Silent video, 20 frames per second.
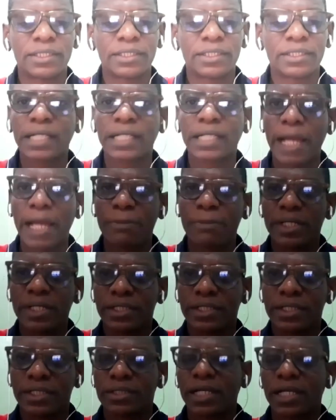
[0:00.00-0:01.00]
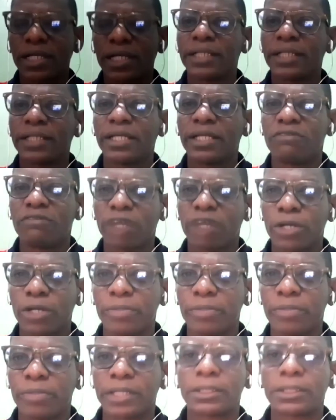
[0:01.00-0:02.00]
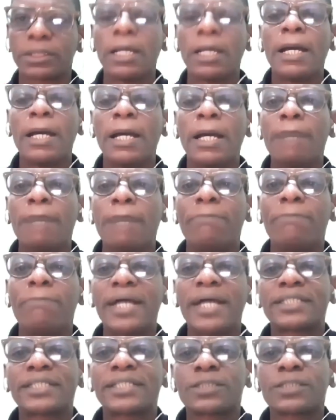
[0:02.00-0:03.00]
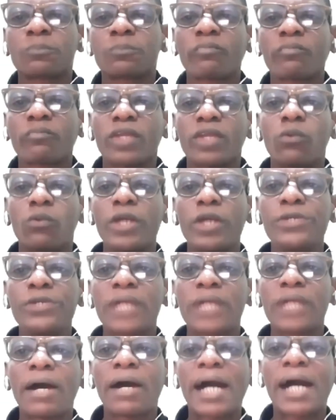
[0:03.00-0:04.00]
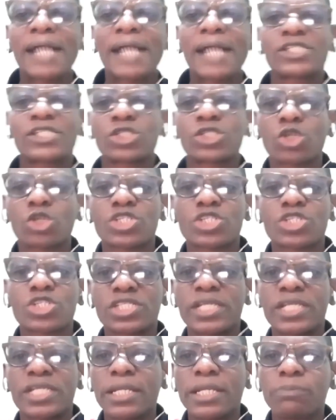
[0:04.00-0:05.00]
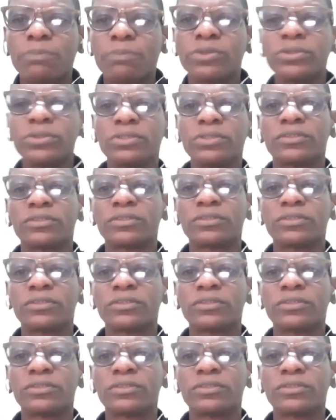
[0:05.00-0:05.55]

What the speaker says: the climate and the environment. But when you now add sustainable